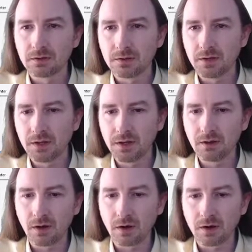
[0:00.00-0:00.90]
in
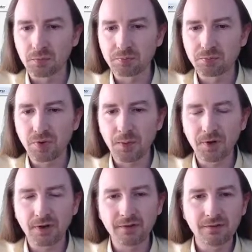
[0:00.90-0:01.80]
our
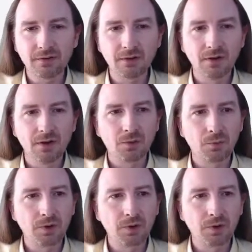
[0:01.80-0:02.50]
properties. We